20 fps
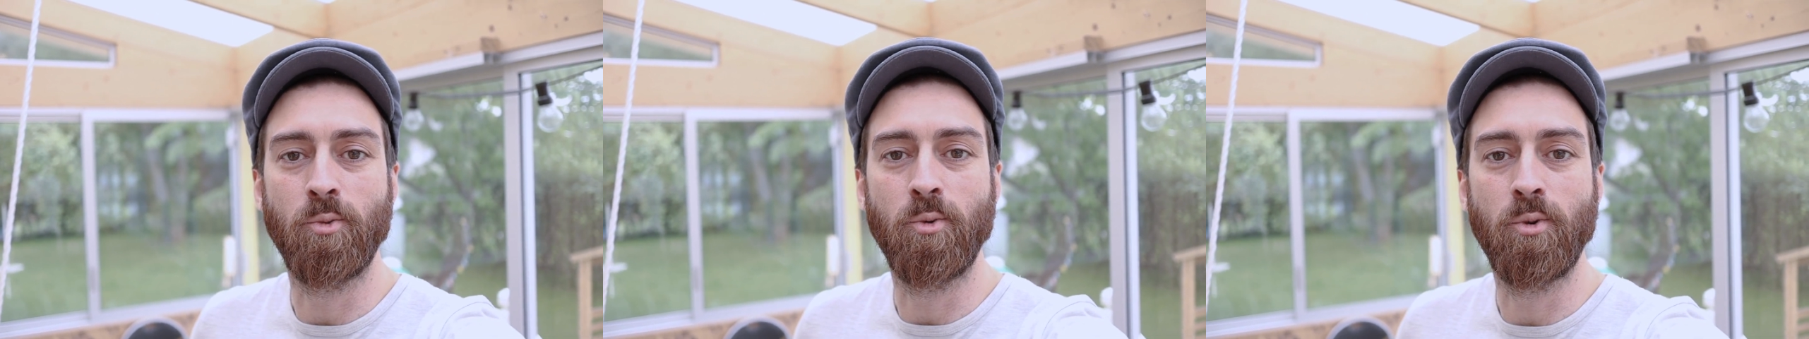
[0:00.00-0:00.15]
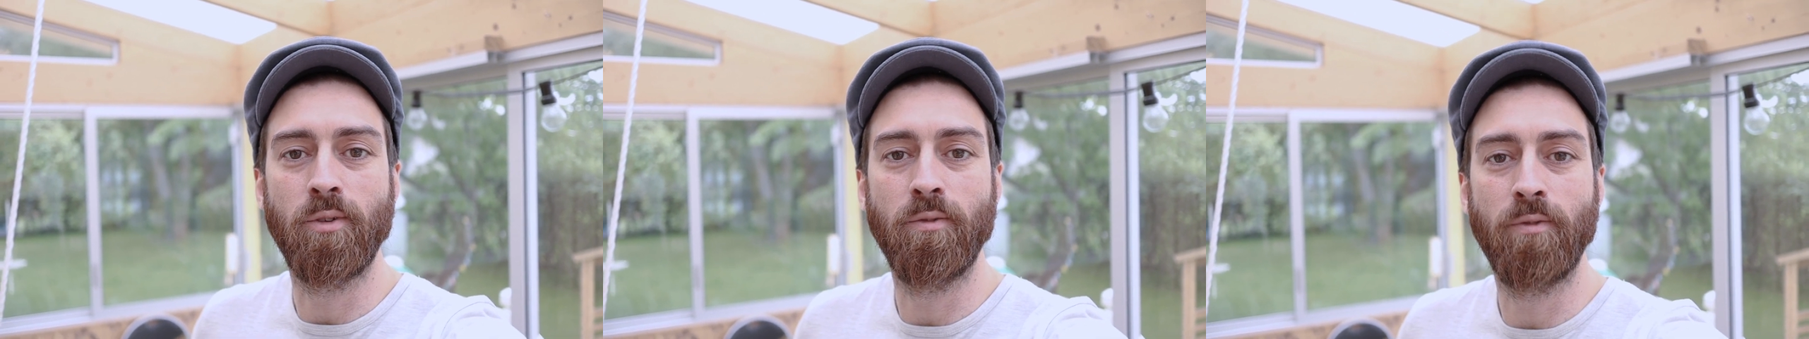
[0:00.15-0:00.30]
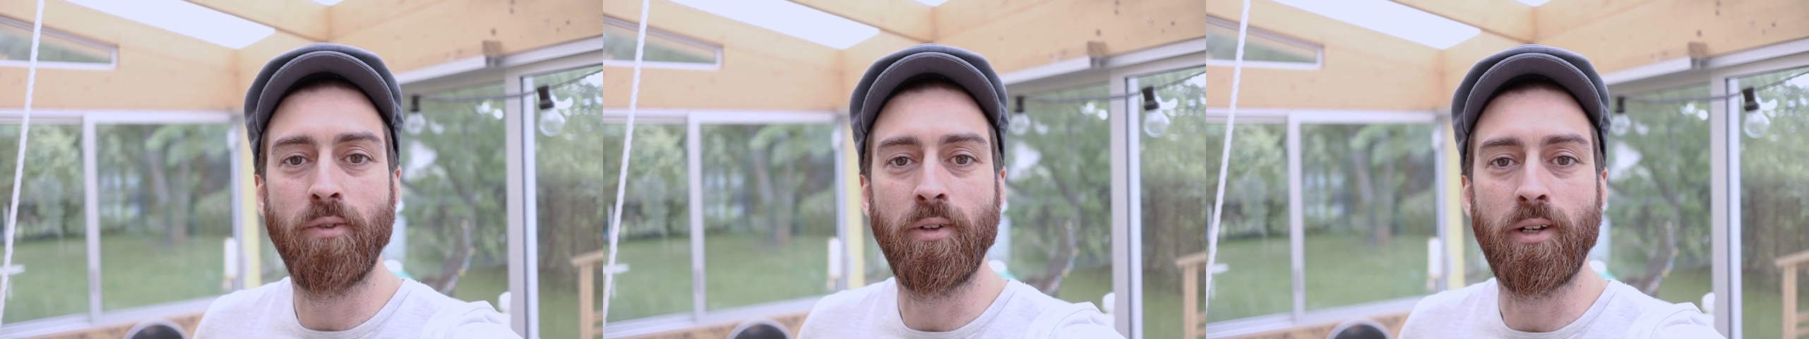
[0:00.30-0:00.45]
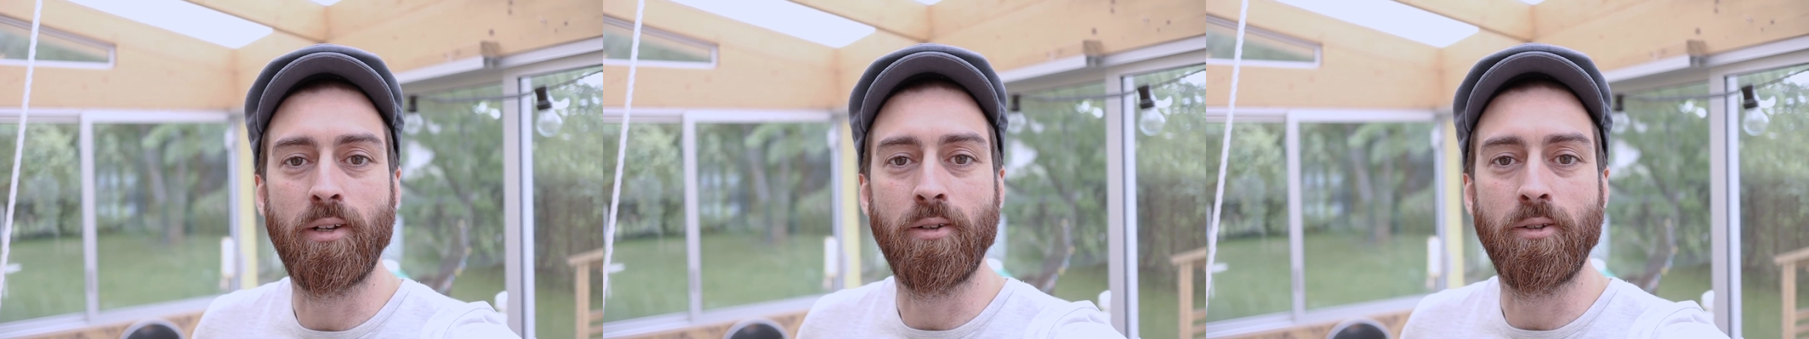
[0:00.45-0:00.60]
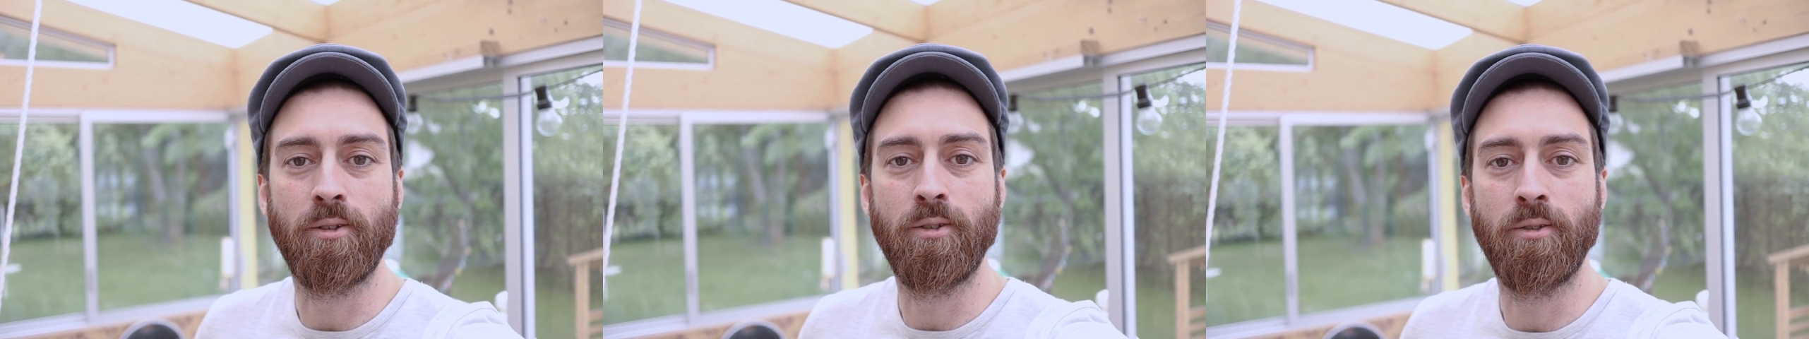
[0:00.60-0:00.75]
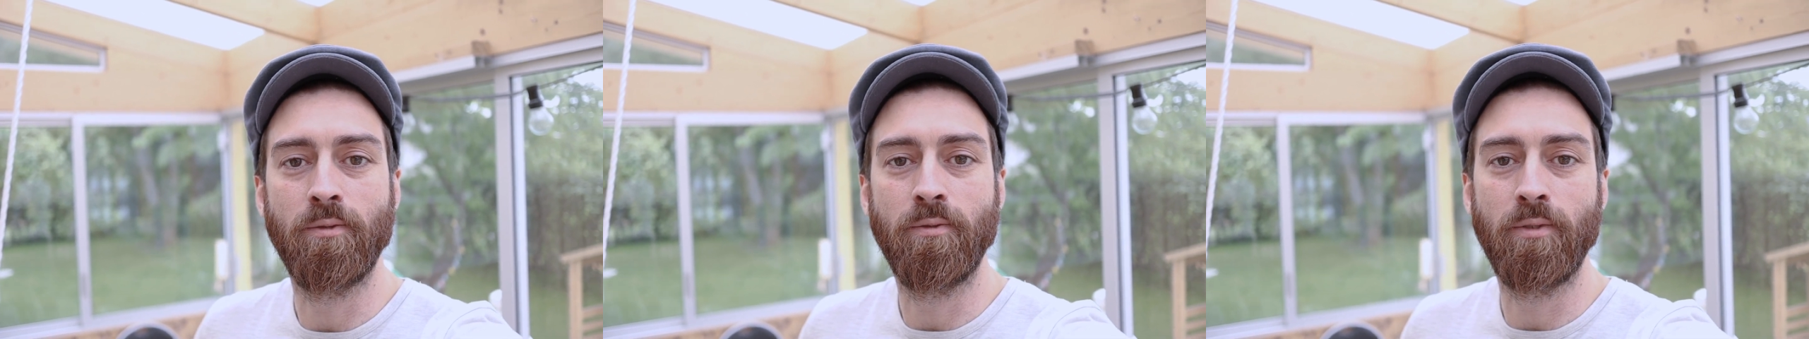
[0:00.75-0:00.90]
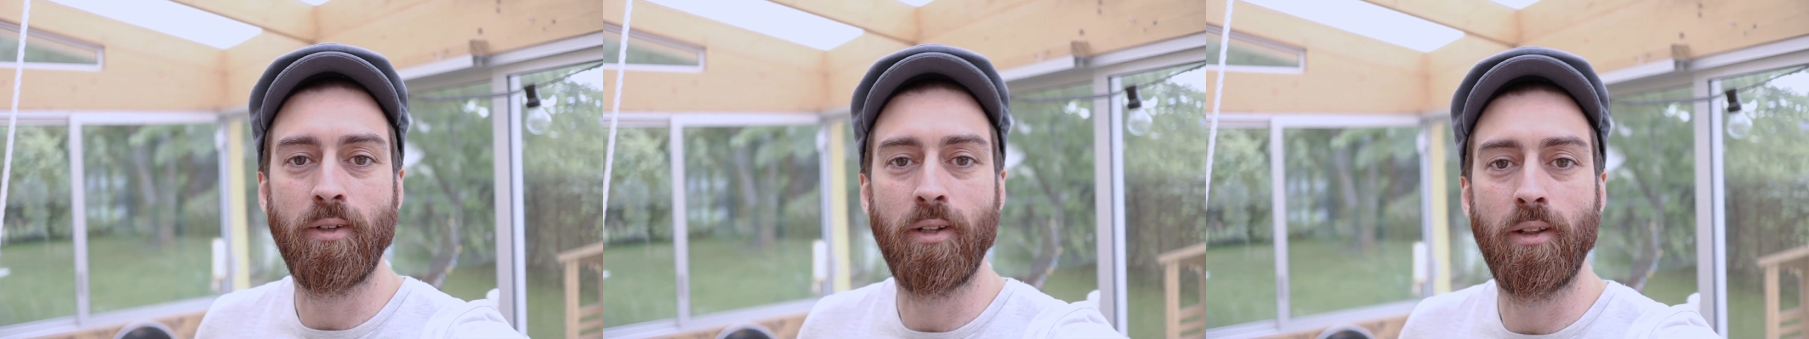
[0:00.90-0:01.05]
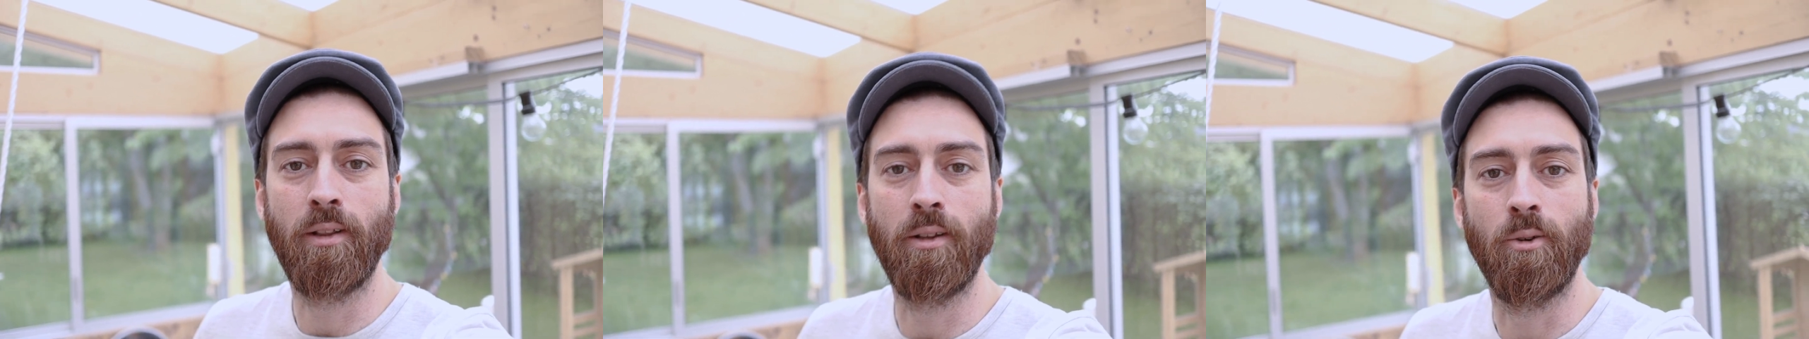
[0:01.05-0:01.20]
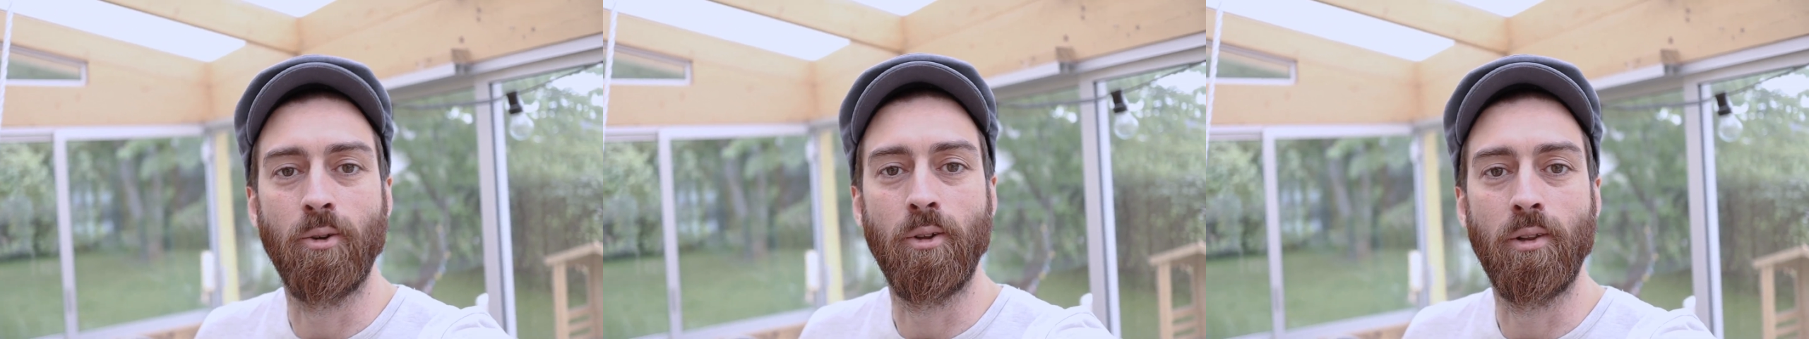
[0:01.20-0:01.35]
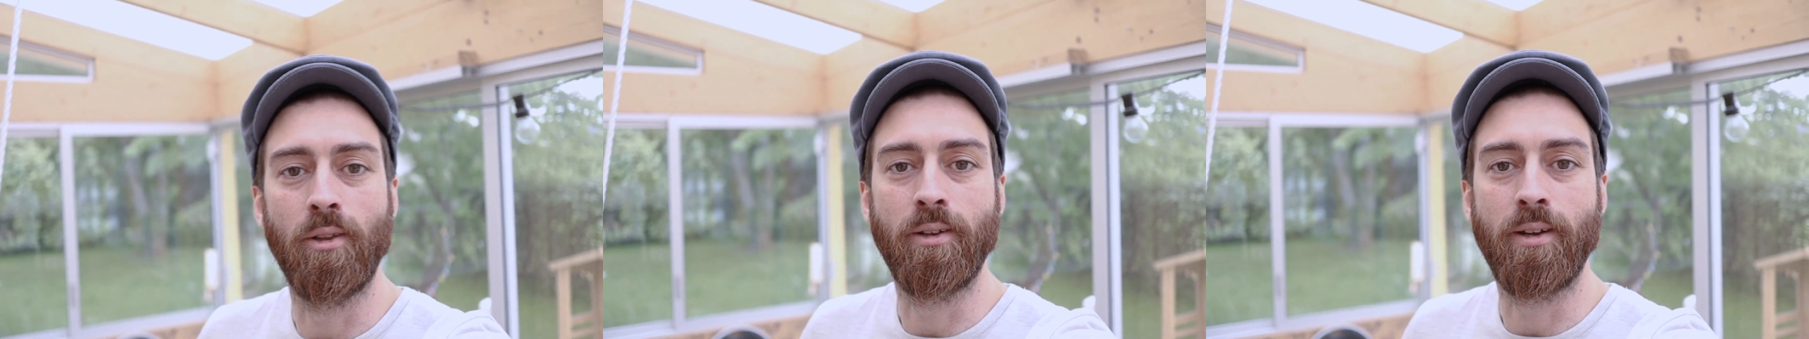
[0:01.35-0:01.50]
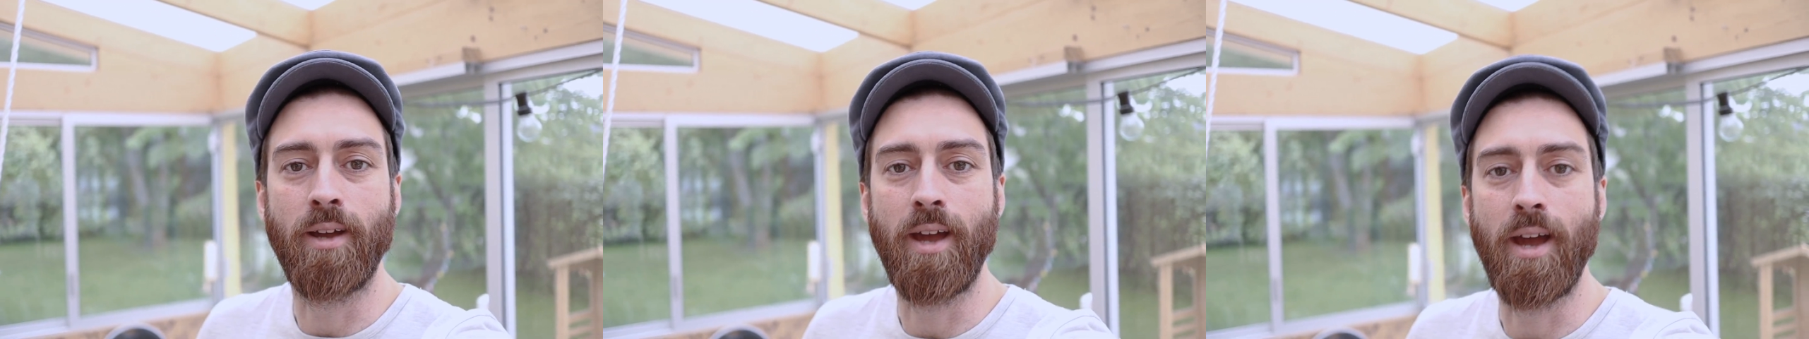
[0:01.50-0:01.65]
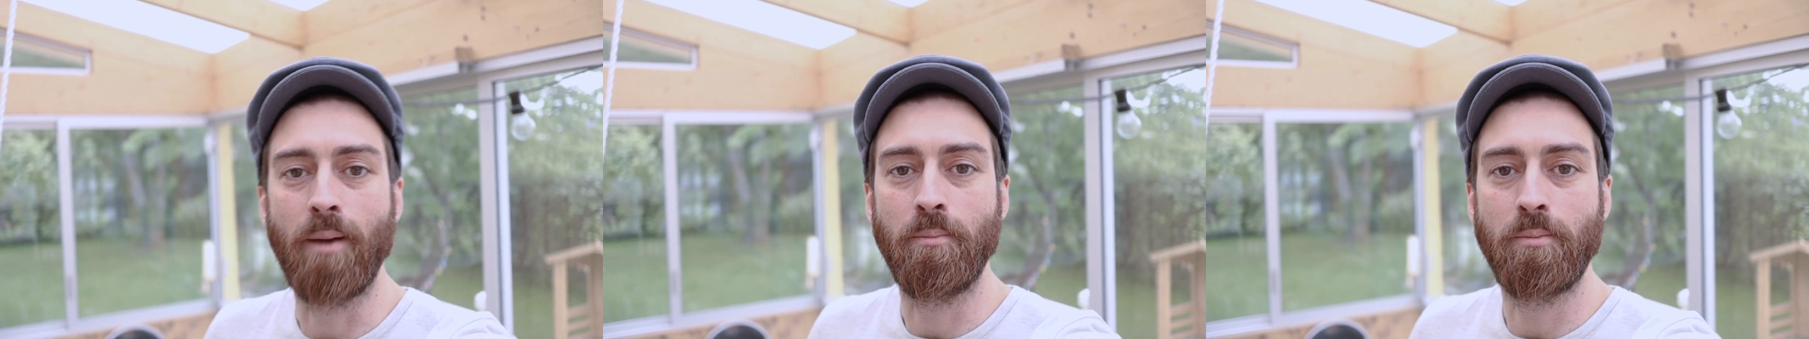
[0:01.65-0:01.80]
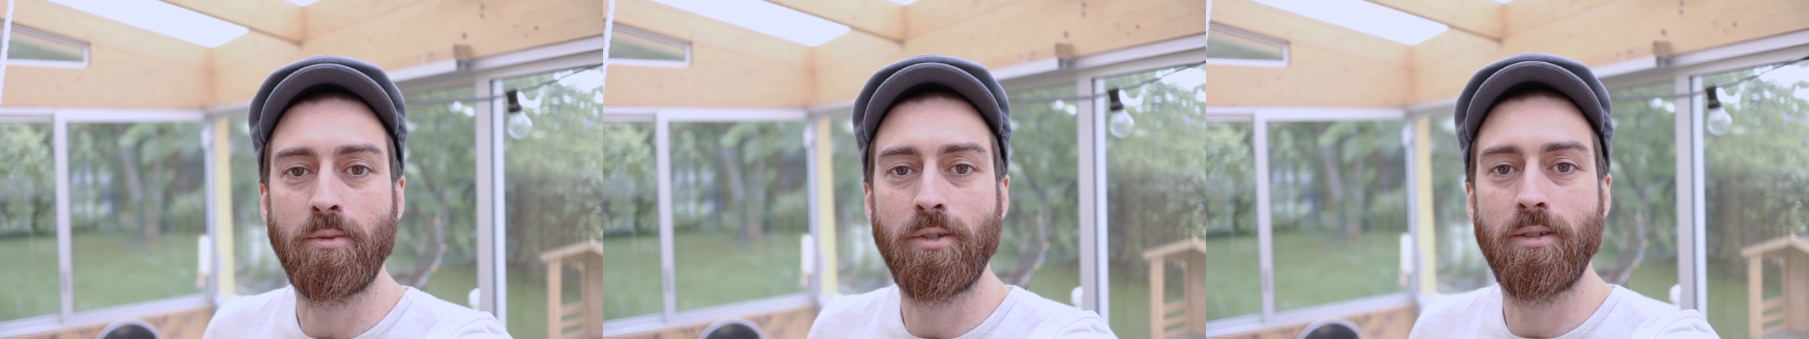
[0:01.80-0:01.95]
wood filler to fill all the
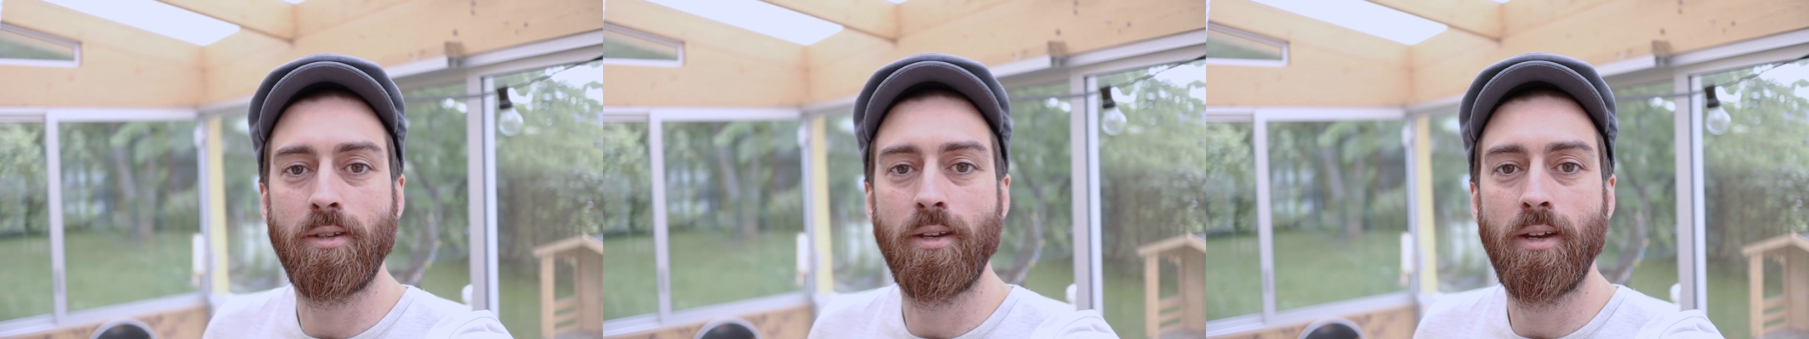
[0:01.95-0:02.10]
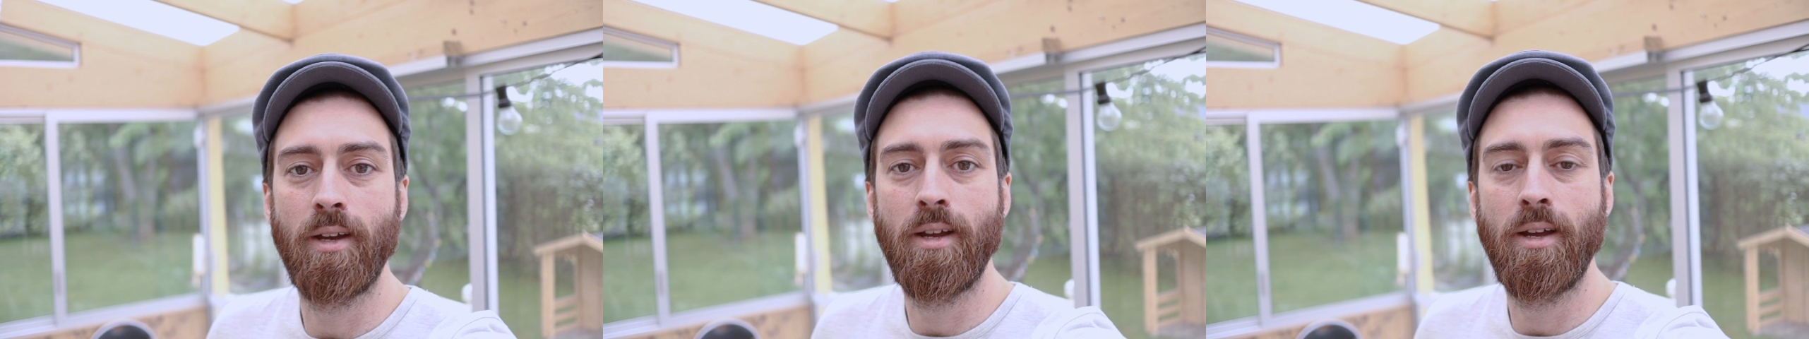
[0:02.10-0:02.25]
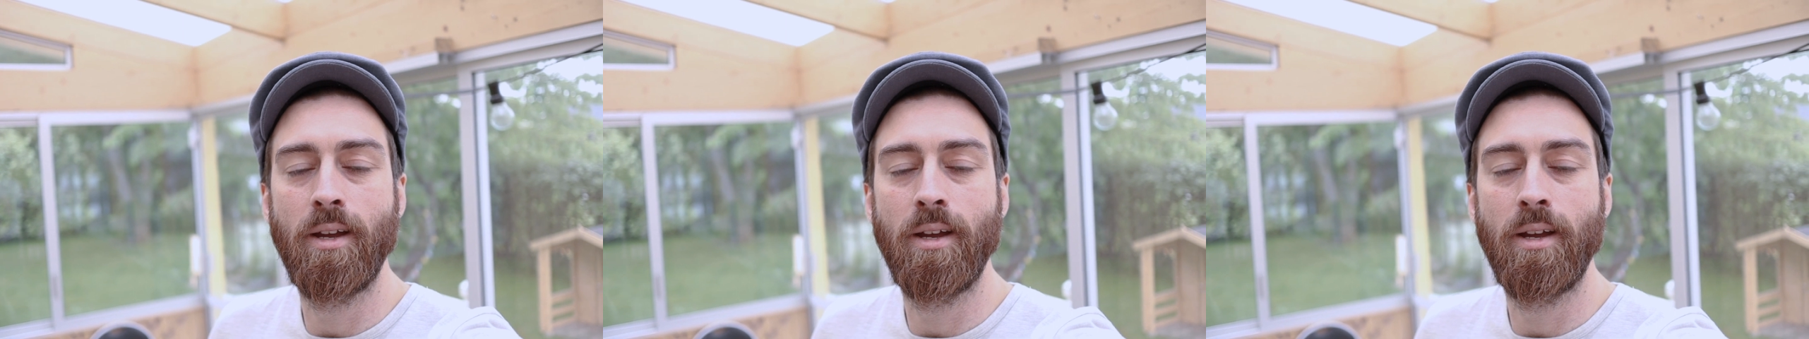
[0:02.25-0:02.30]
gaps.